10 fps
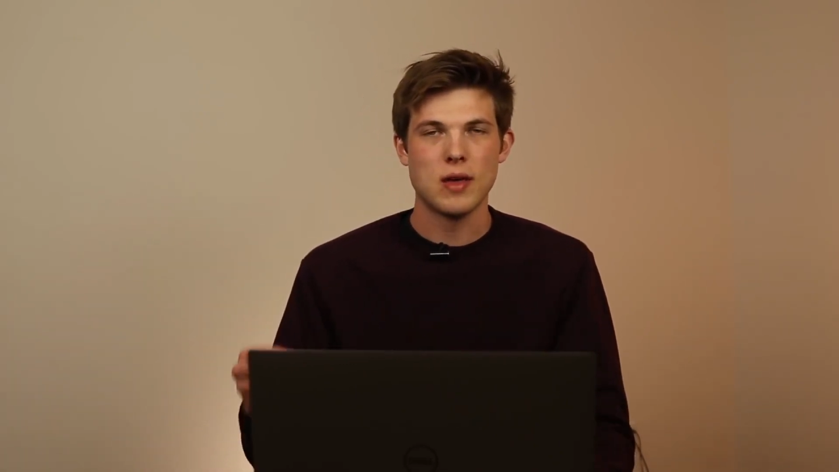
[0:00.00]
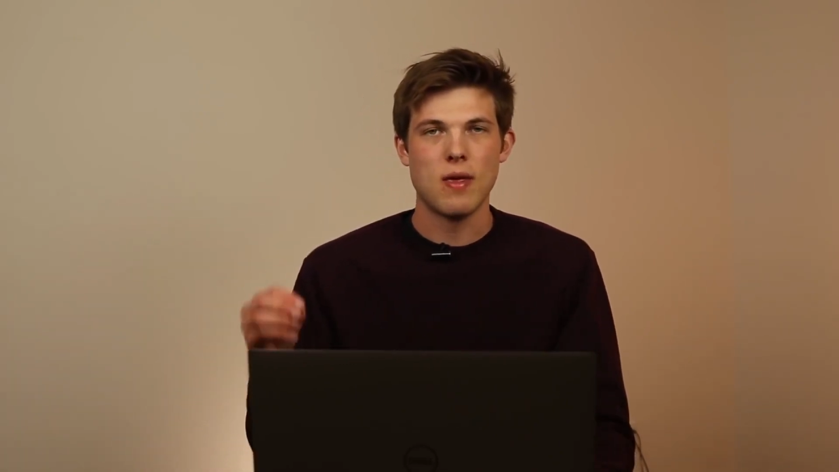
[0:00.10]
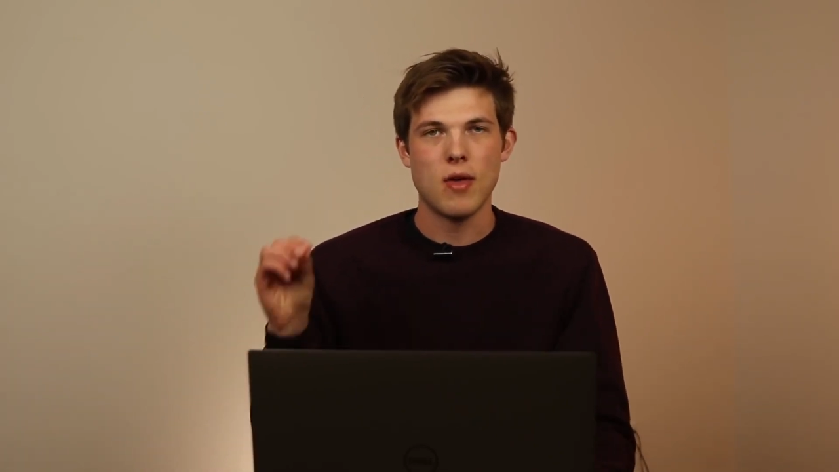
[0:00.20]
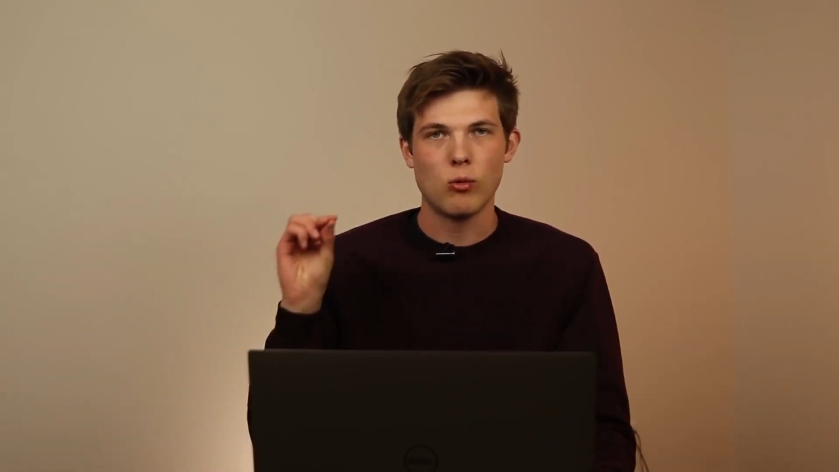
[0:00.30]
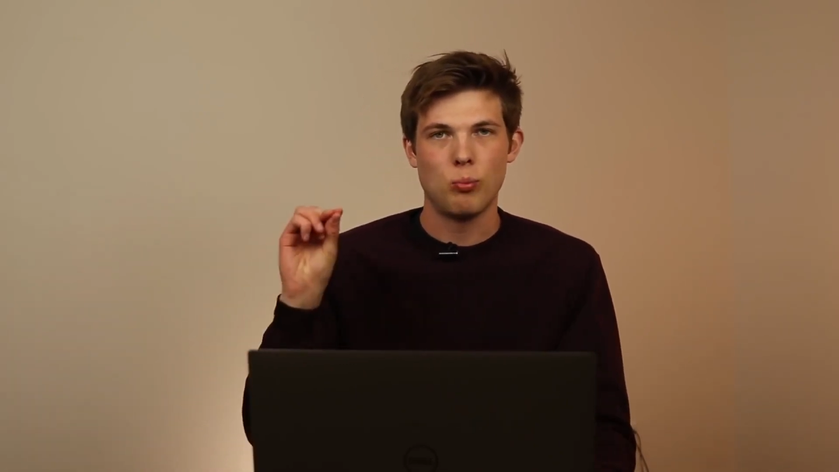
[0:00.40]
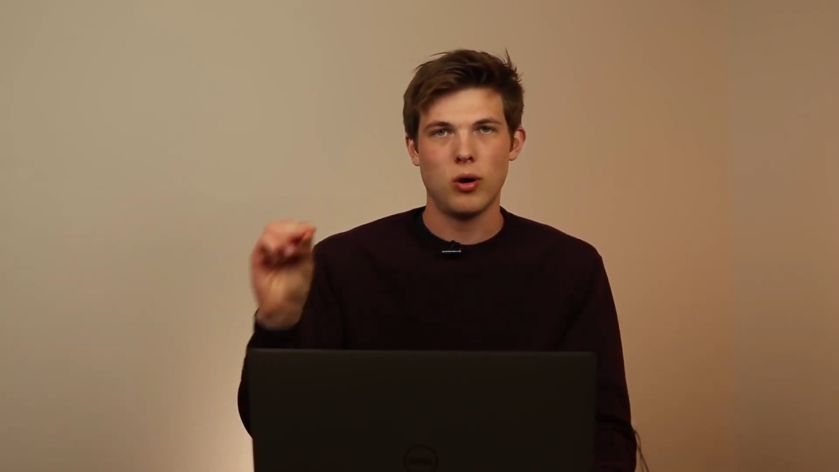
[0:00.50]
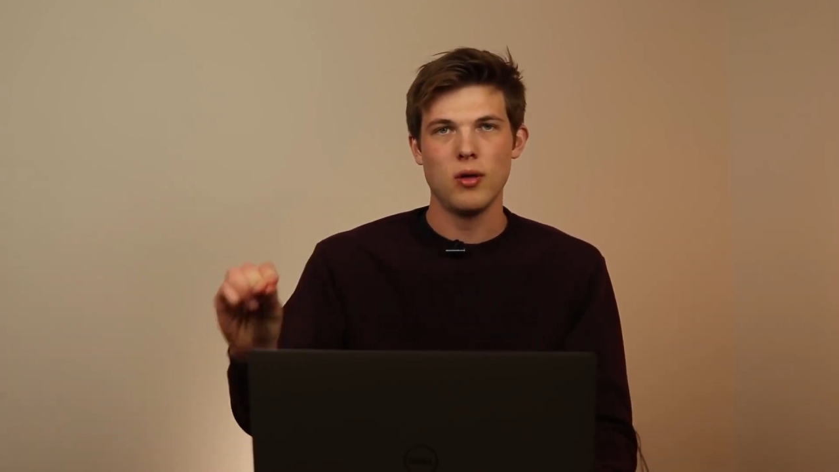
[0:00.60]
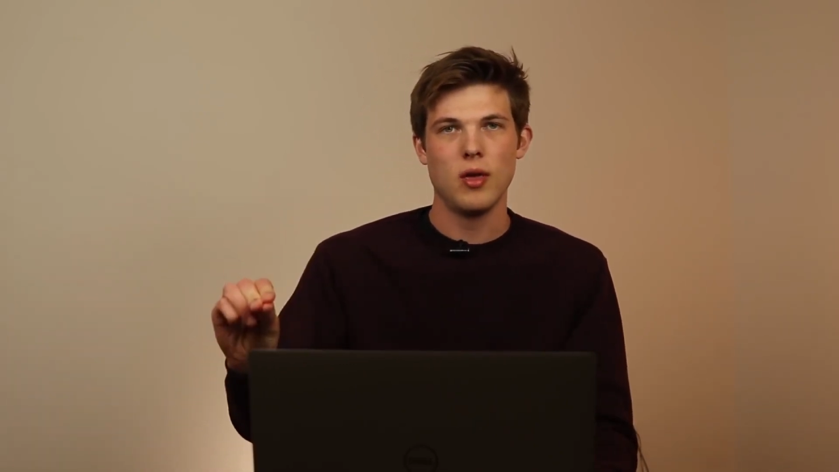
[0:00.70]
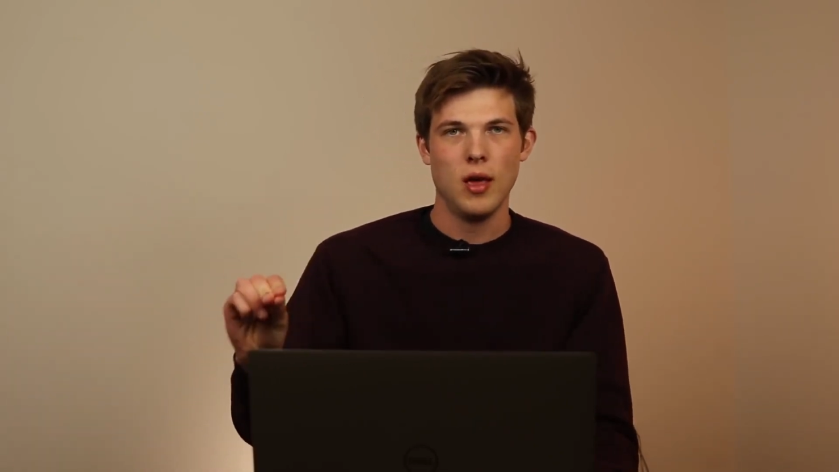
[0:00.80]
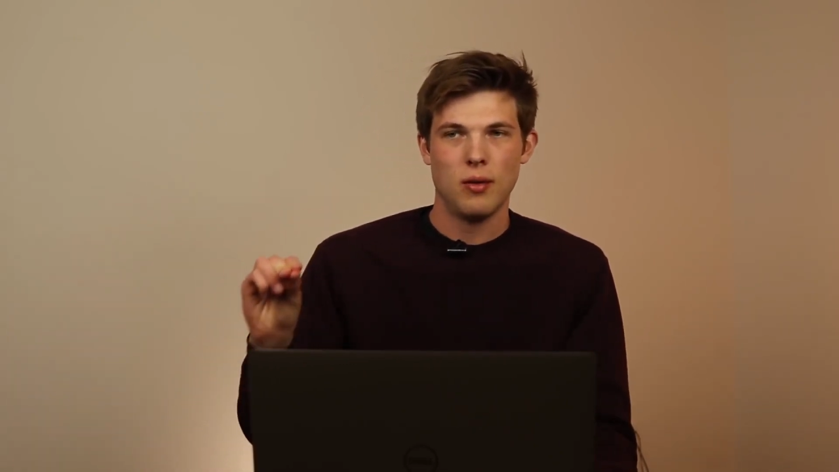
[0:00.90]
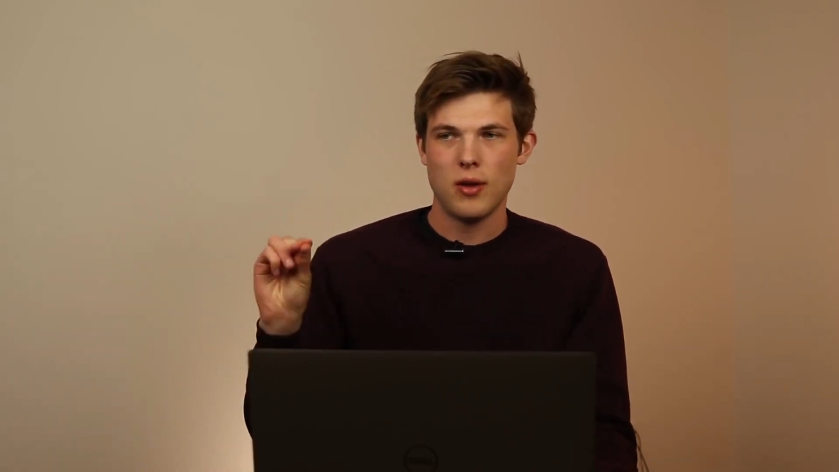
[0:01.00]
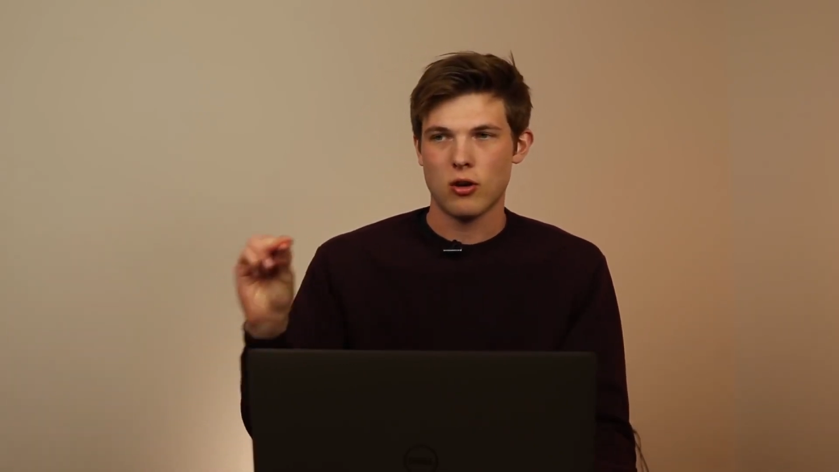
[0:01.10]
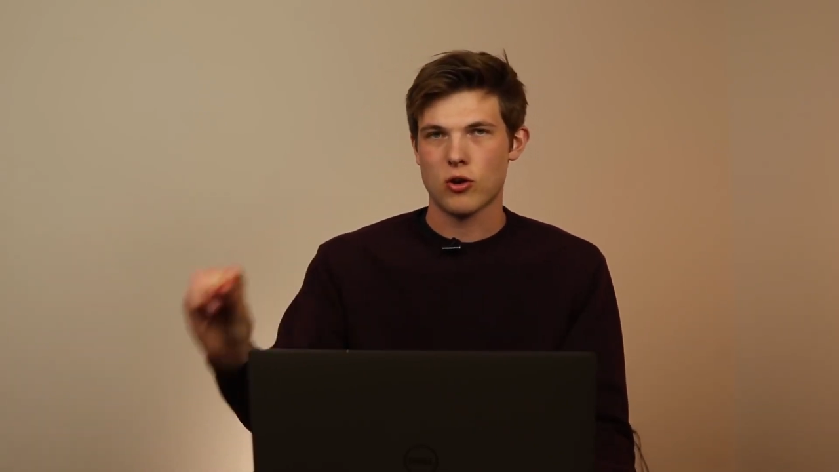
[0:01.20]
and then they will put their